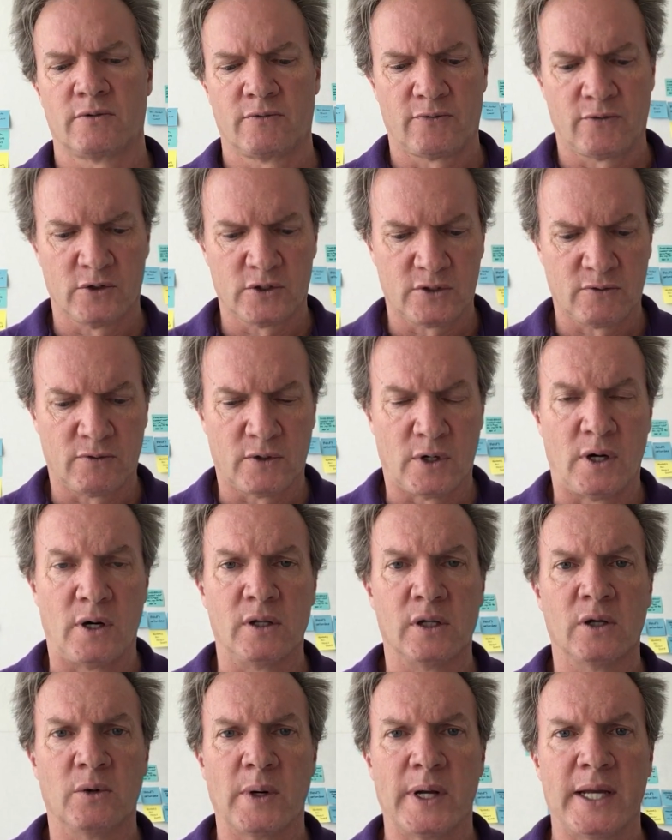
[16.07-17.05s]
First of
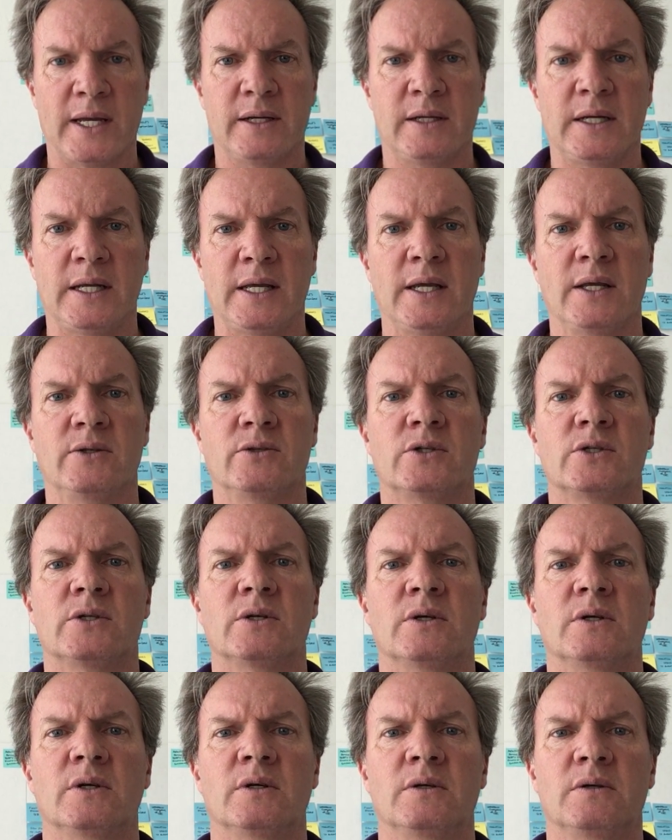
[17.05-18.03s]
all, Luann needs
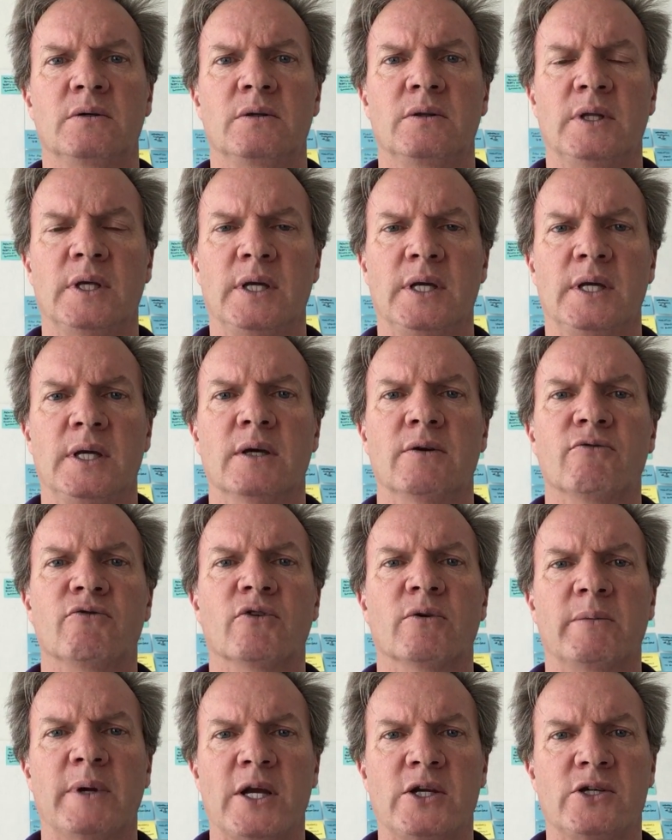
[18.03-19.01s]
the
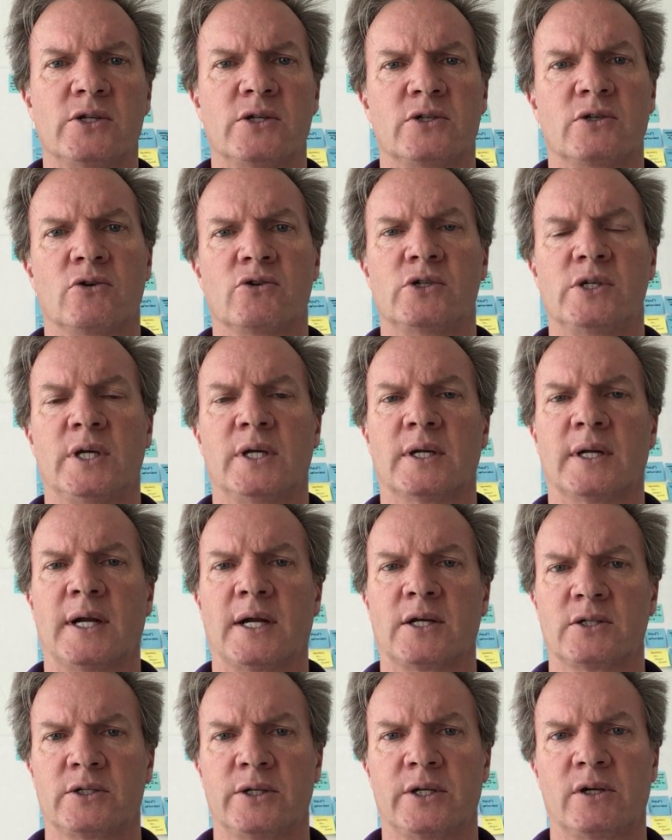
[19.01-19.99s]
information so she can
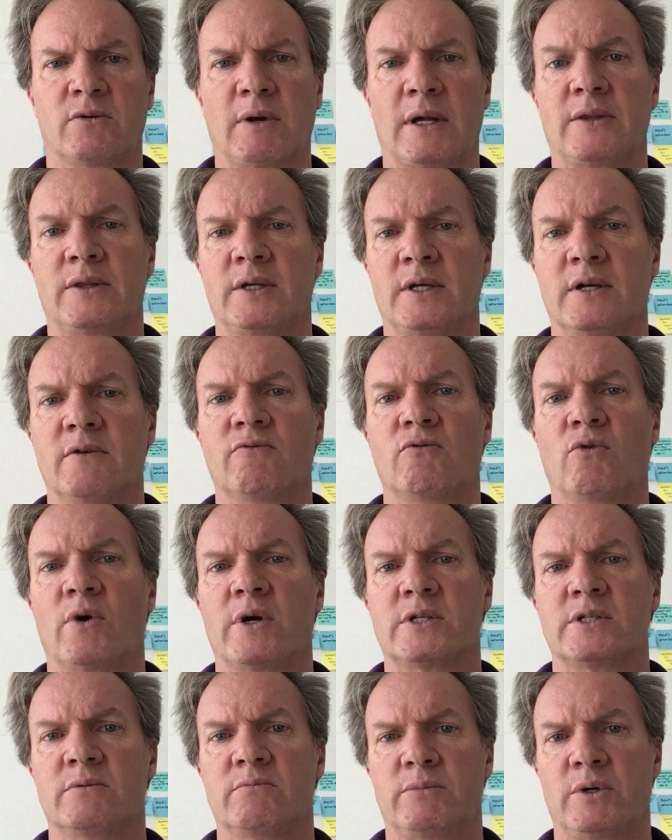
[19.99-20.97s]
actually create the
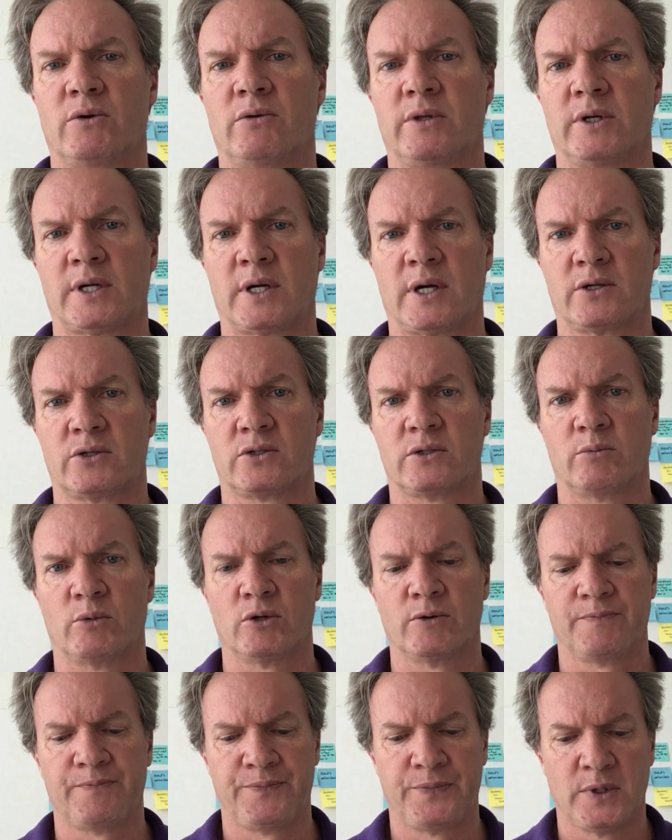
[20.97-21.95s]
invoice and bill the
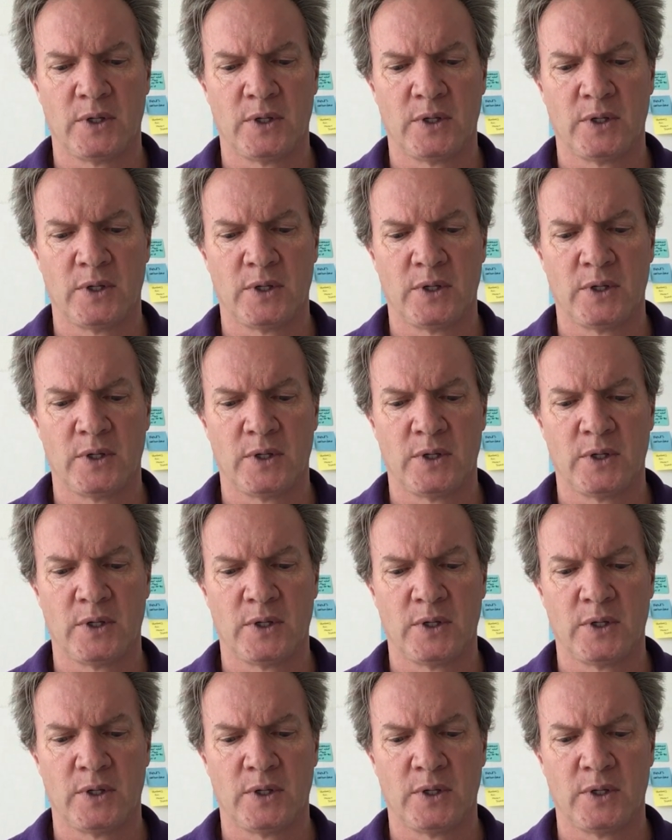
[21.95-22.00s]
customer.